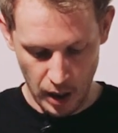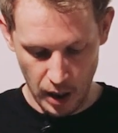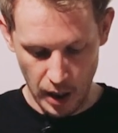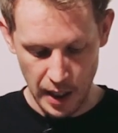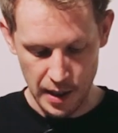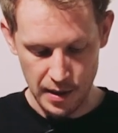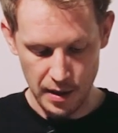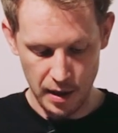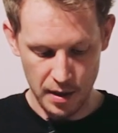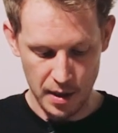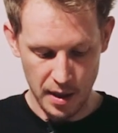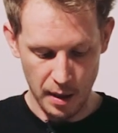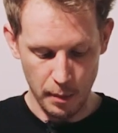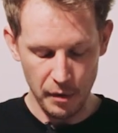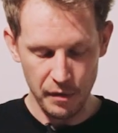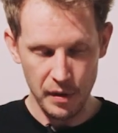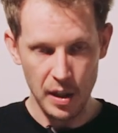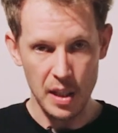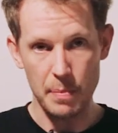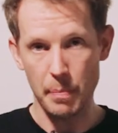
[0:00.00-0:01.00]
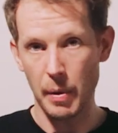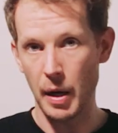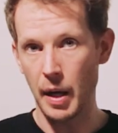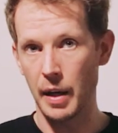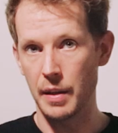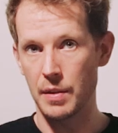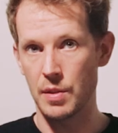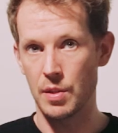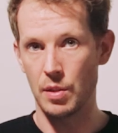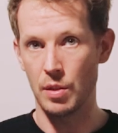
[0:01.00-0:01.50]
is that some of these
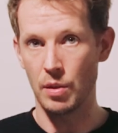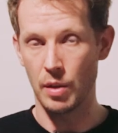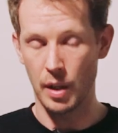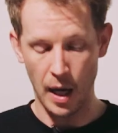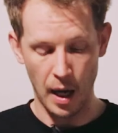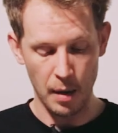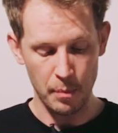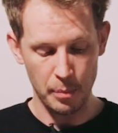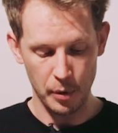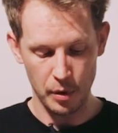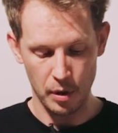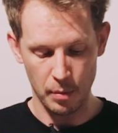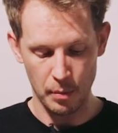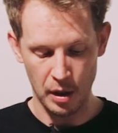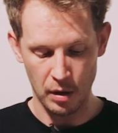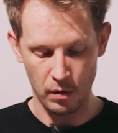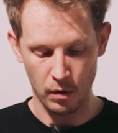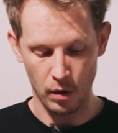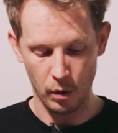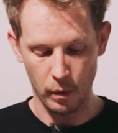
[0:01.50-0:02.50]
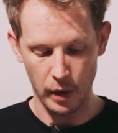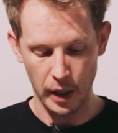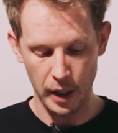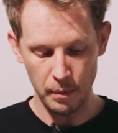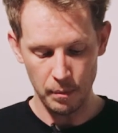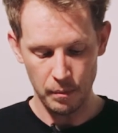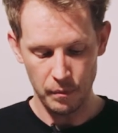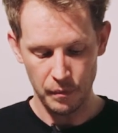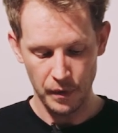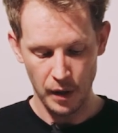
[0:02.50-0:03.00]
parts you can put them in the wrong way.
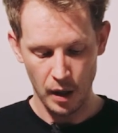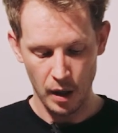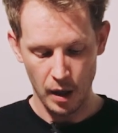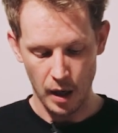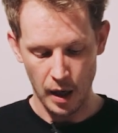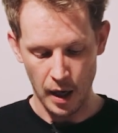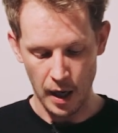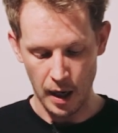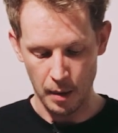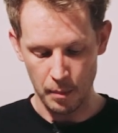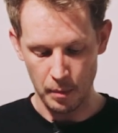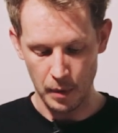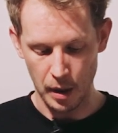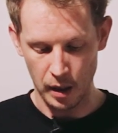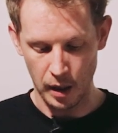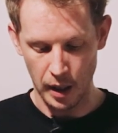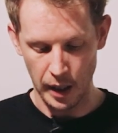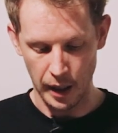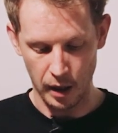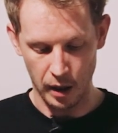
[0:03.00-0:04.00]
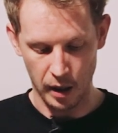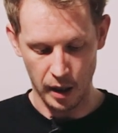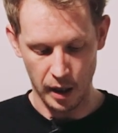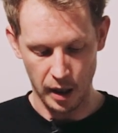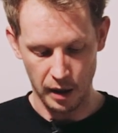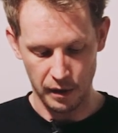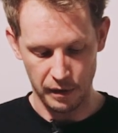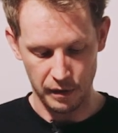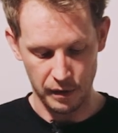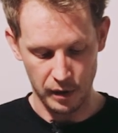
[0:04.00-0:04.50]
Like I
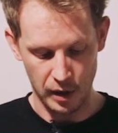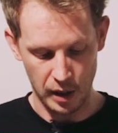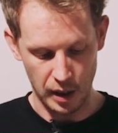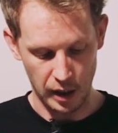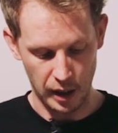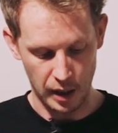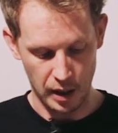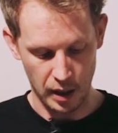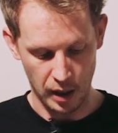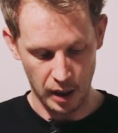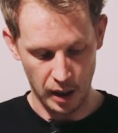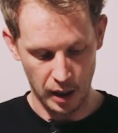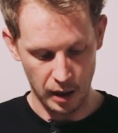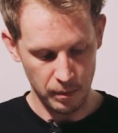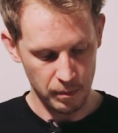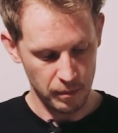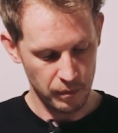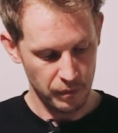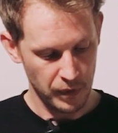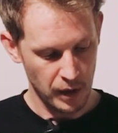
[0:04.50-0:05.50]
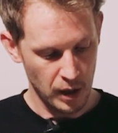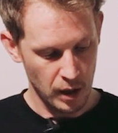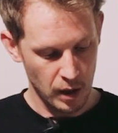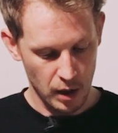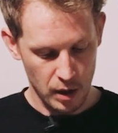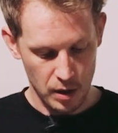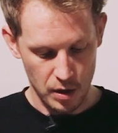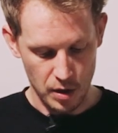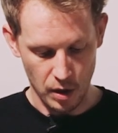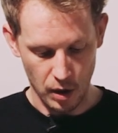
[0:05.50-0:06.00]
have nearly done here.
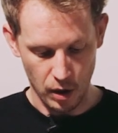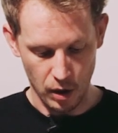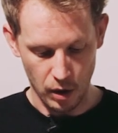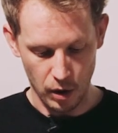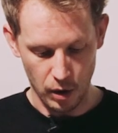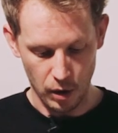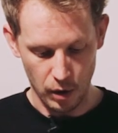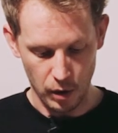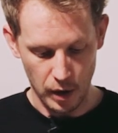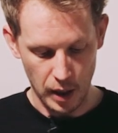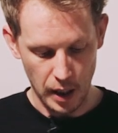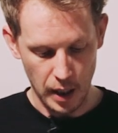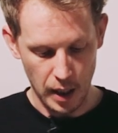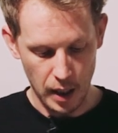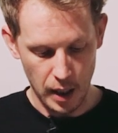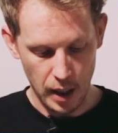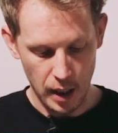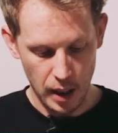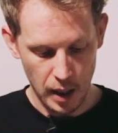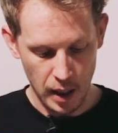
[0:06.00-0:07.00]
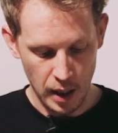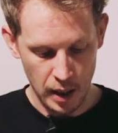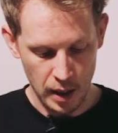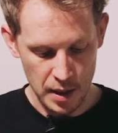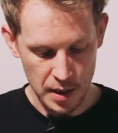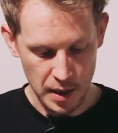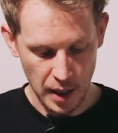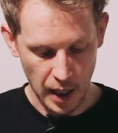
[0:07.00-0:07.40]
So in this